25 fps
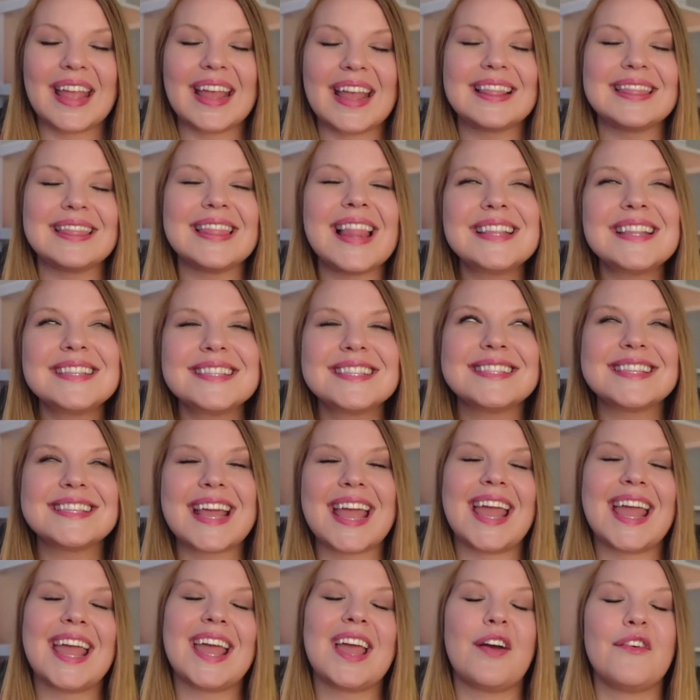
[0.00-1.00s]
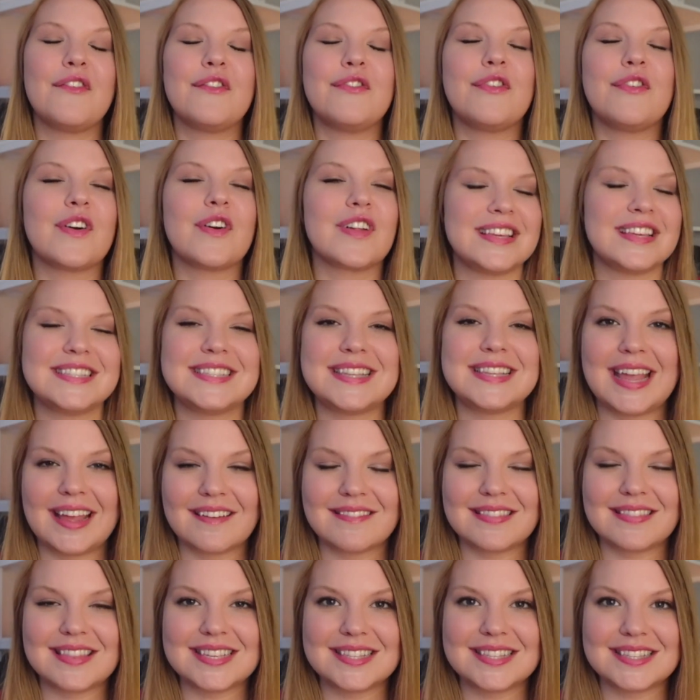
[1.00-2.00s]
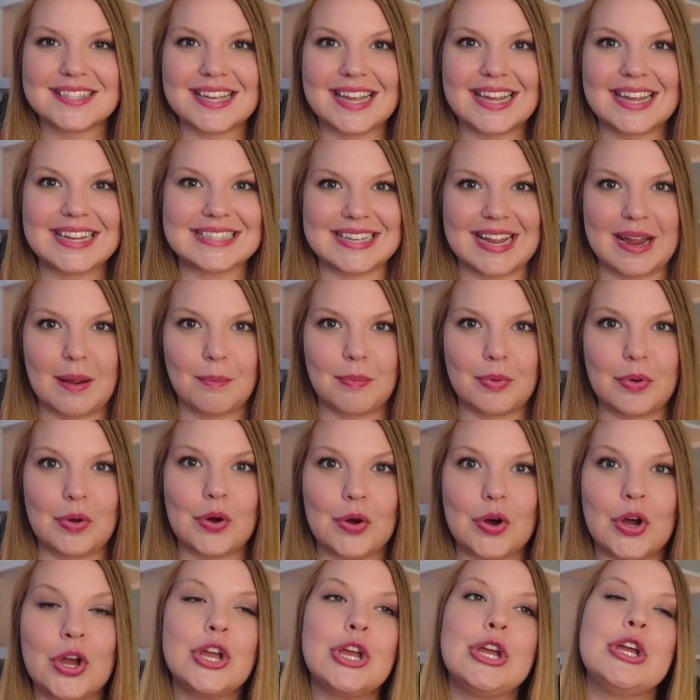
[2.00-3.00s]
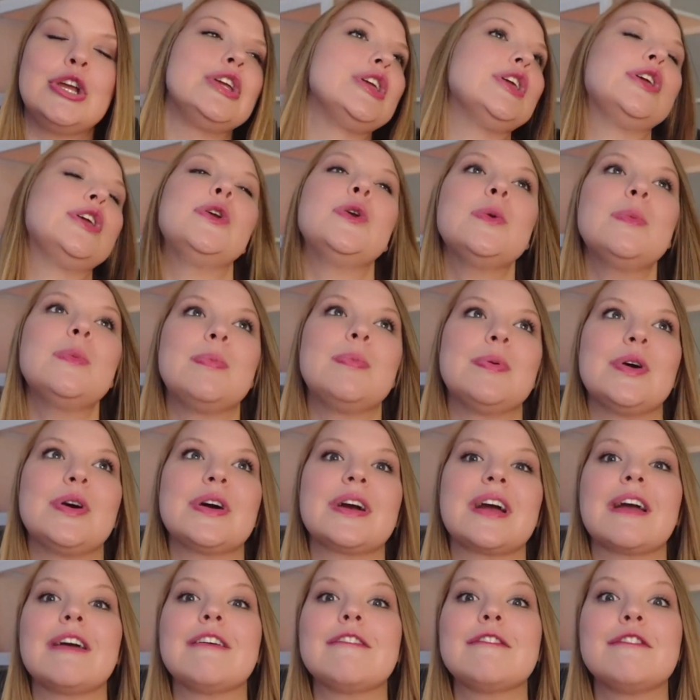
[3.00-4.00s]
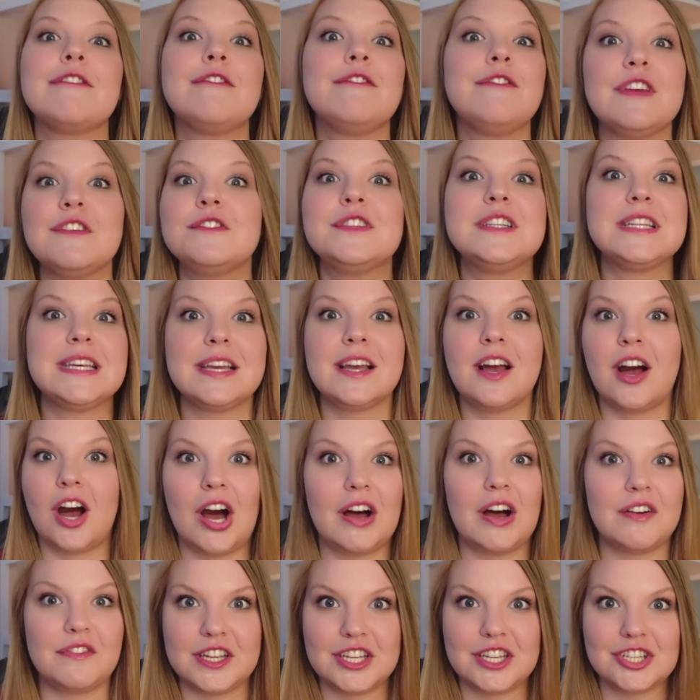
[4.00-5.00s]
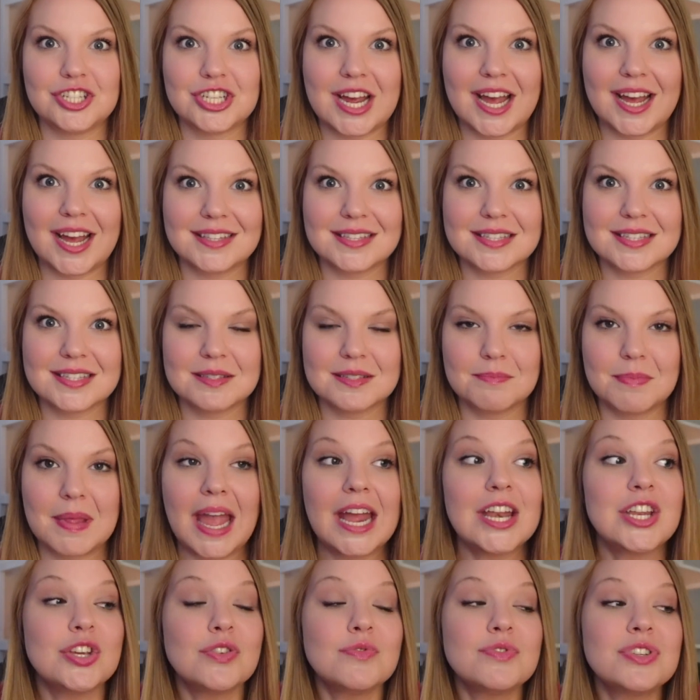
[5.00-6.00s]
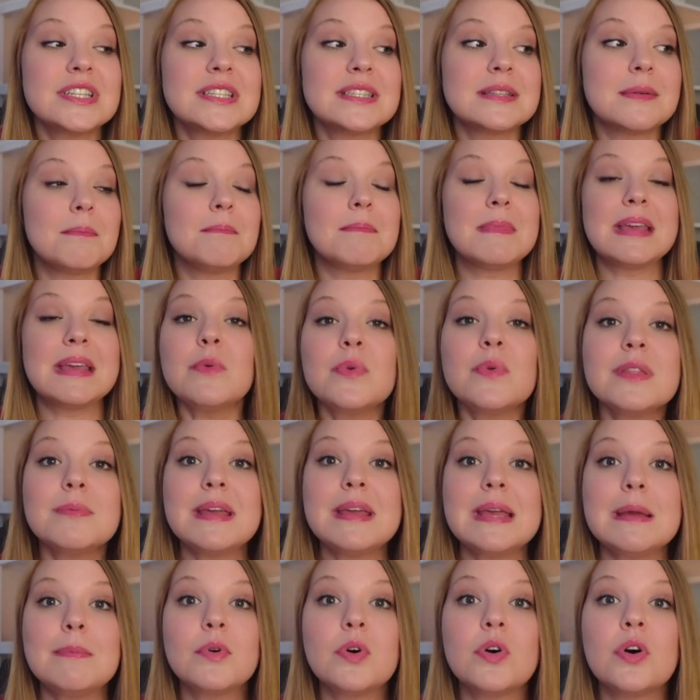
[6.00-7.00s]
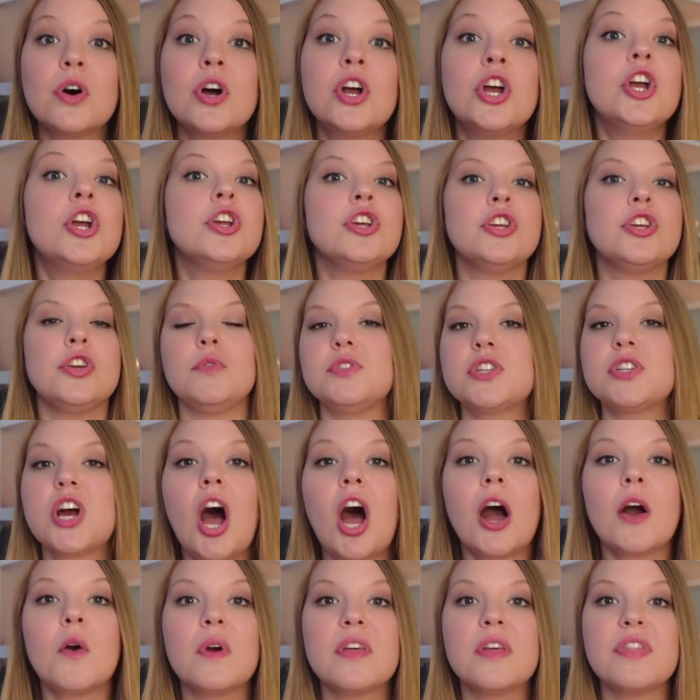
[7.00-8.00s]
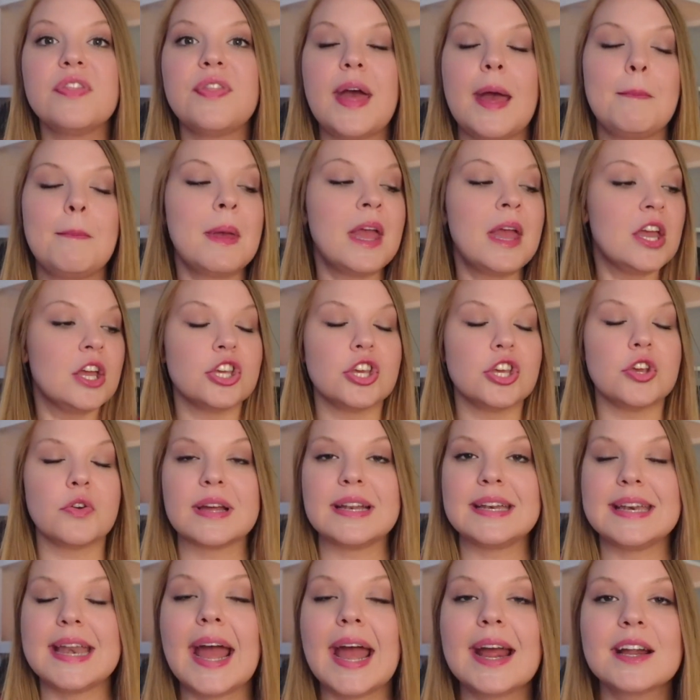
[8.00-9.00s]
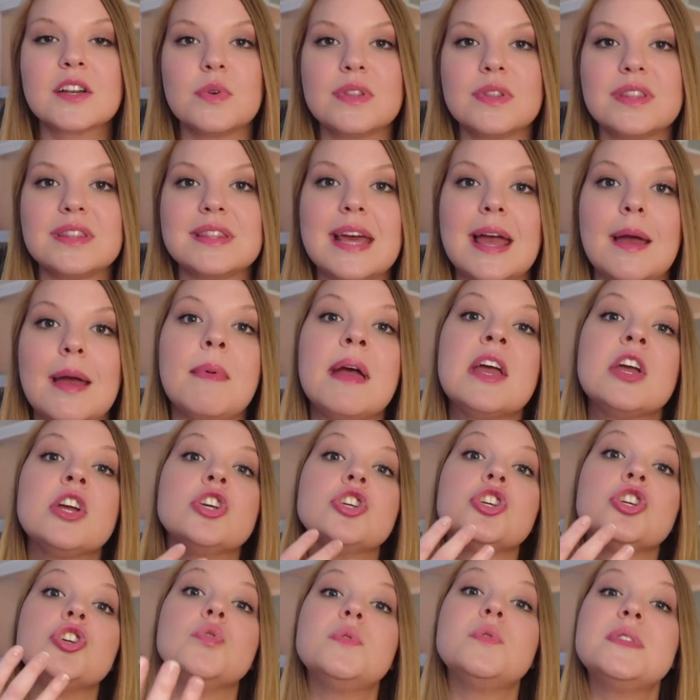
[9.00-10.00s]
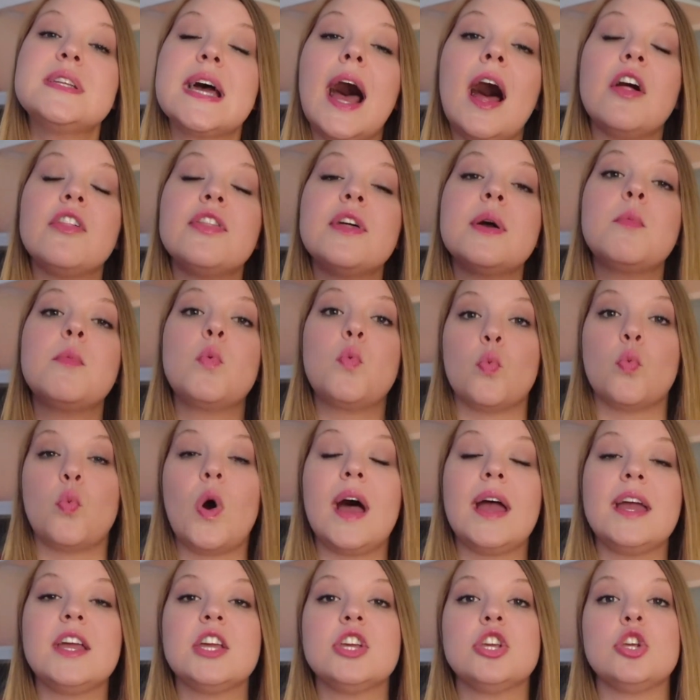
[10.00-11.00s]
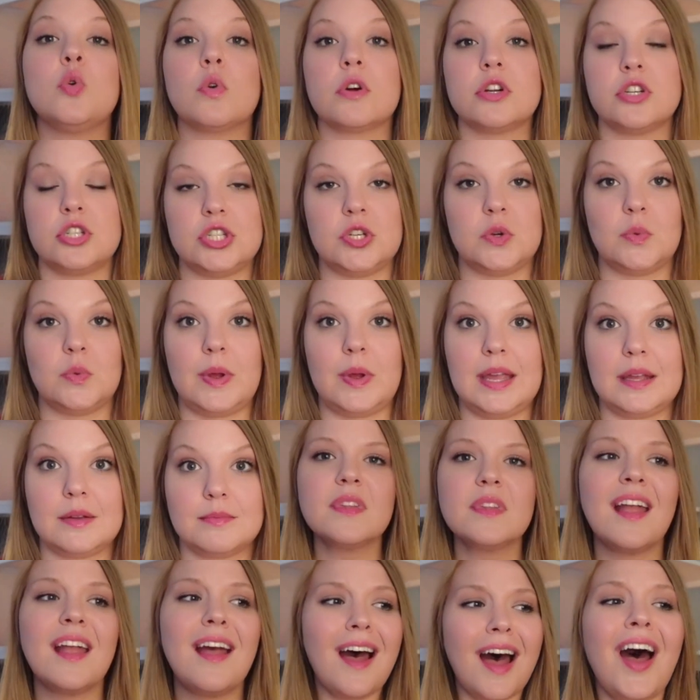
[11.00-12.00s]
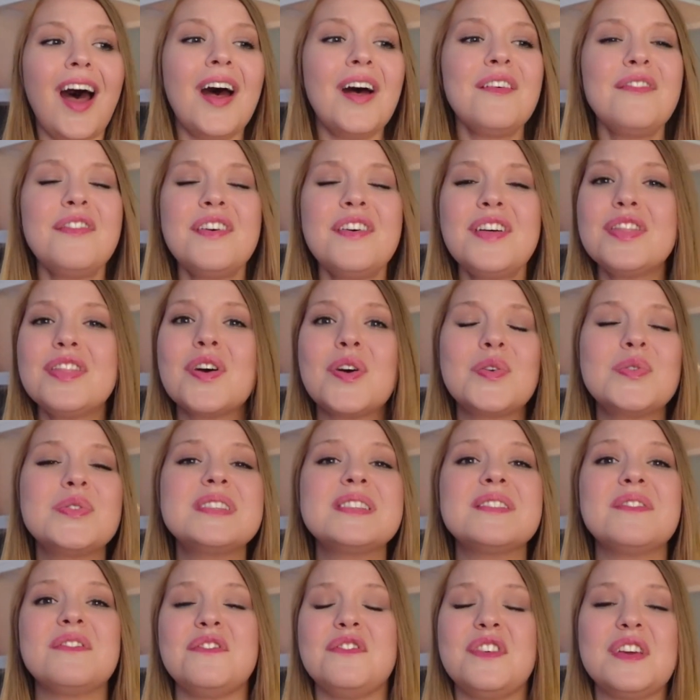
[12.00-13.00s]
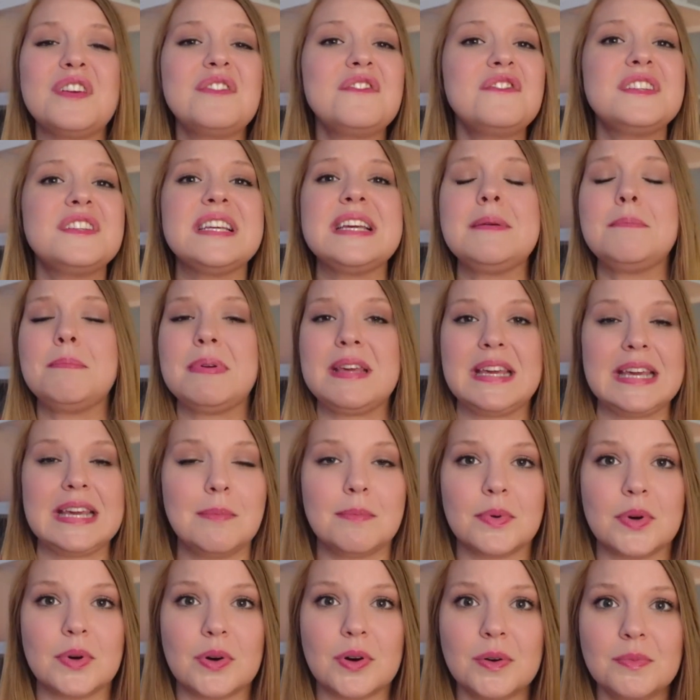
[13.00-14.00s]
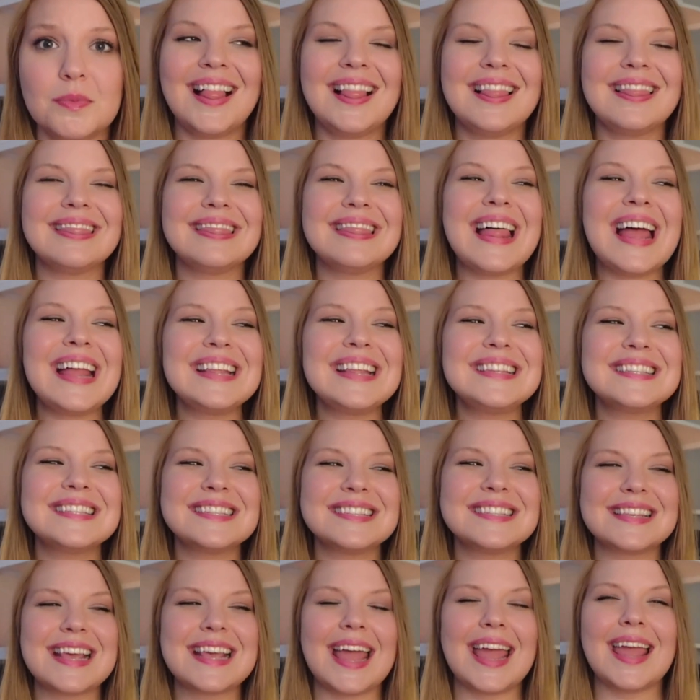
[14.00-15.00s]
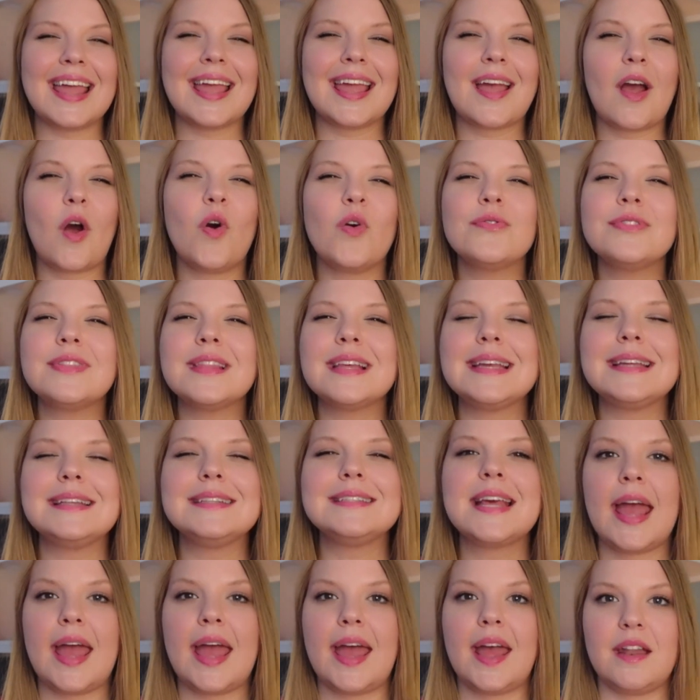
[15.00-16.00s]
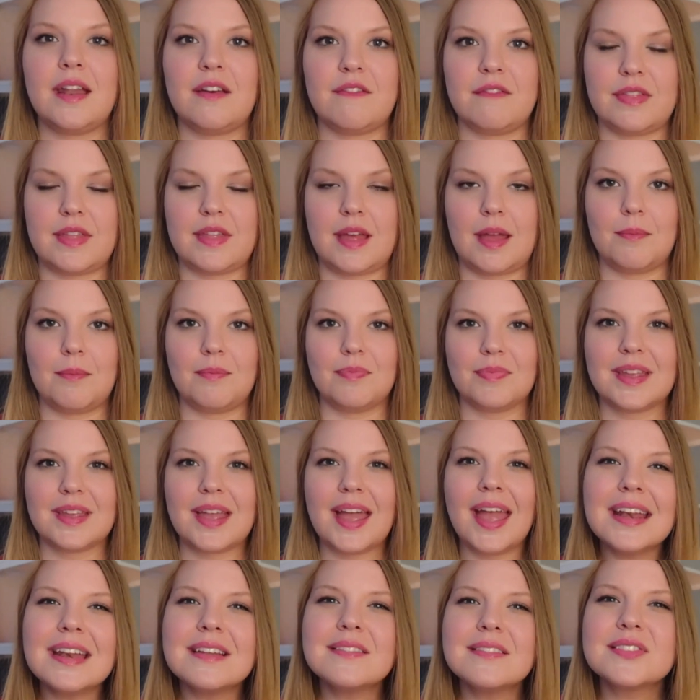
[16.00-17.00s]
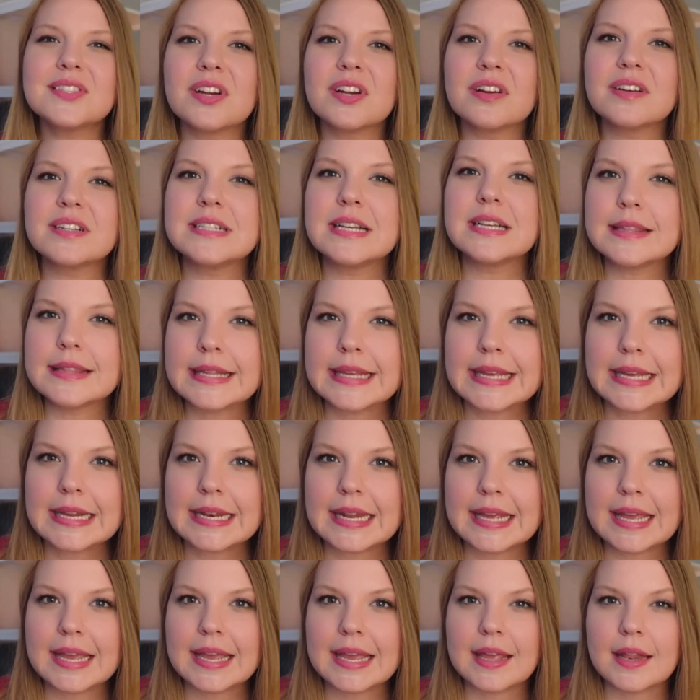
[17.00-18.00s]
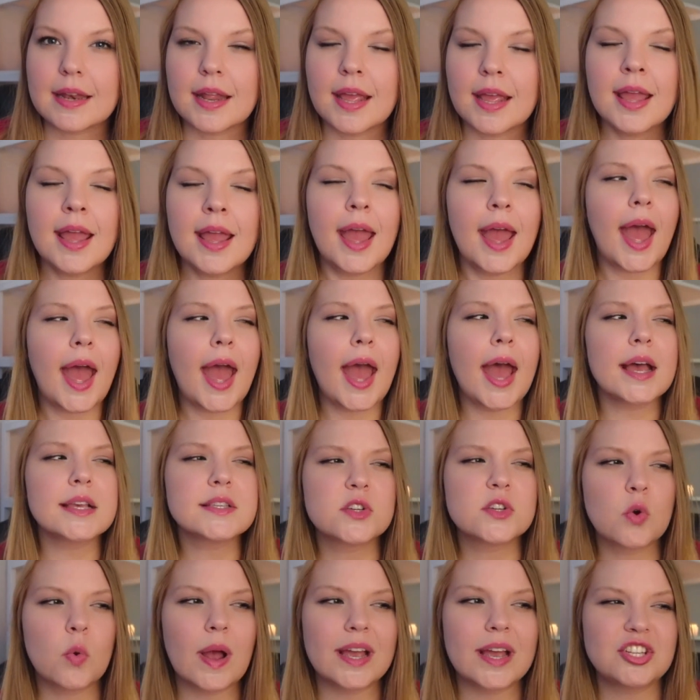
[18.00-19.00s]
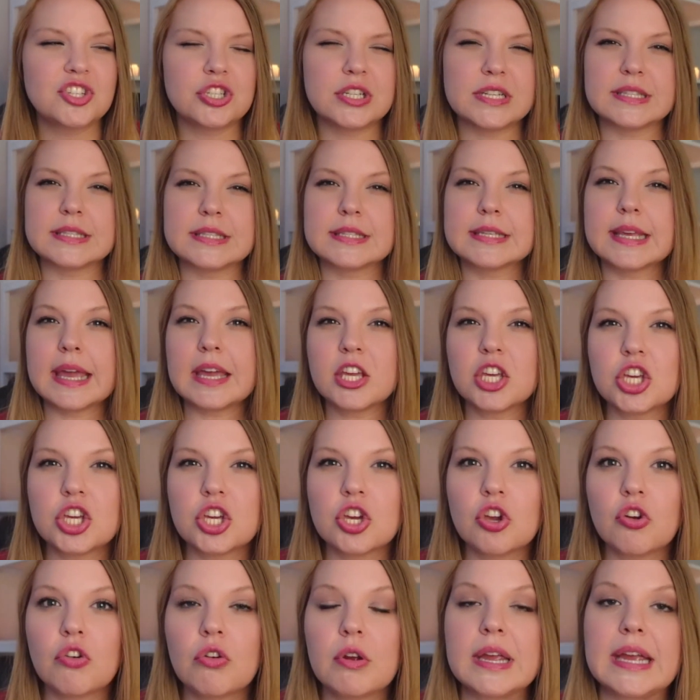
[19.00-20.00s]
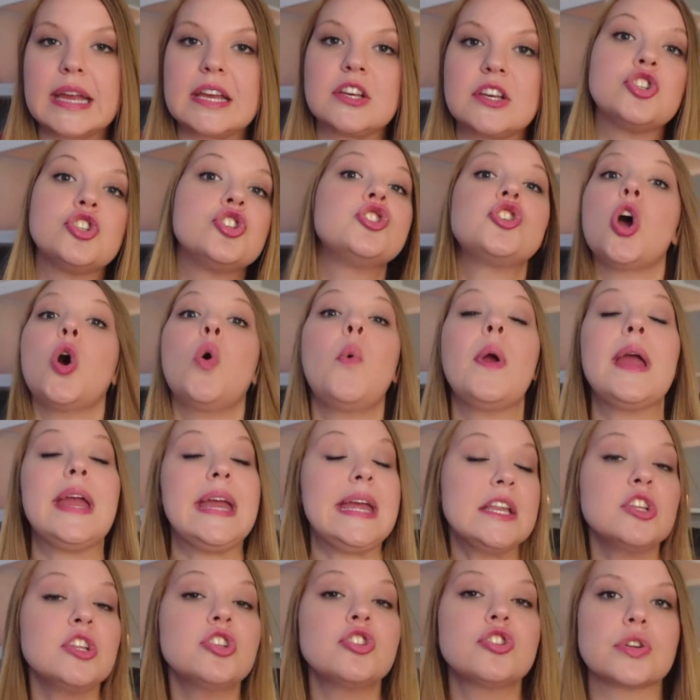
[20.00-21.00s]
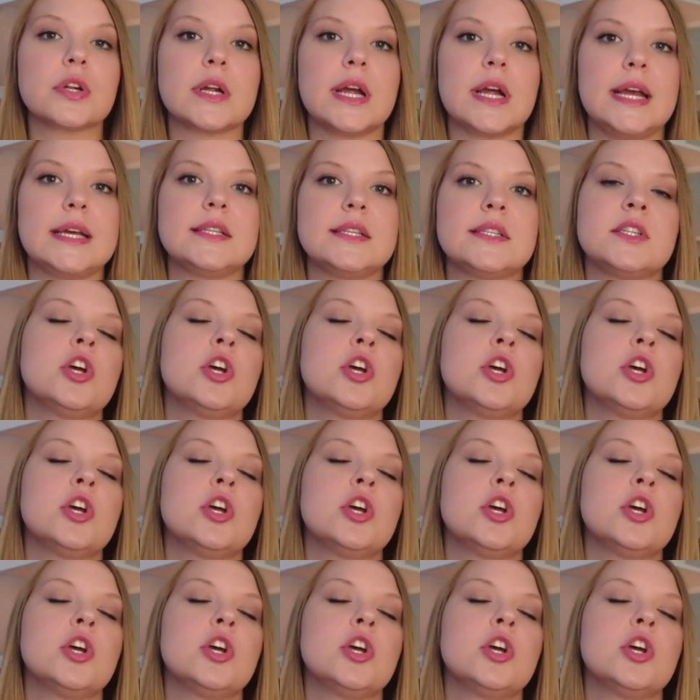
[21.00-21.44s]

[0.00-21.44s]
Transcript: Let's say, for the sake of this example, you book fifty coffee chats and you just meet with people, you talk with them, you connect with them, you tell them what you're doing. Of those fifty people, let's say only ten of them kind of start to lean in, ask questions, get curious, show interest